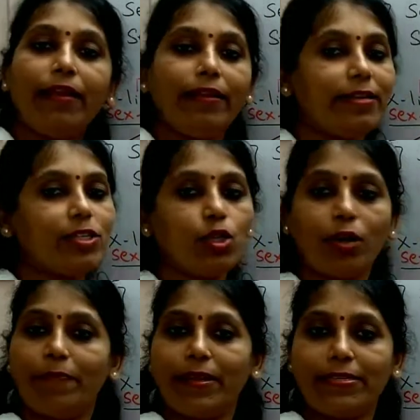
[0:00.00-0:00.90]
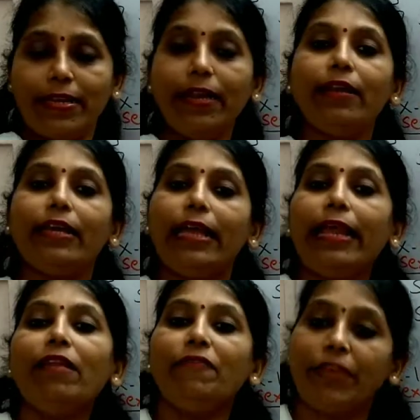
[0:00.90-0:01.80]
It is not present
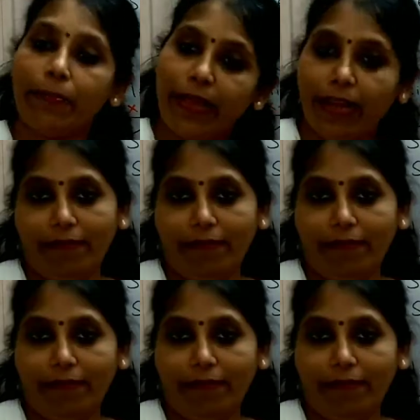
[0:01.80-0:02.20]
in female.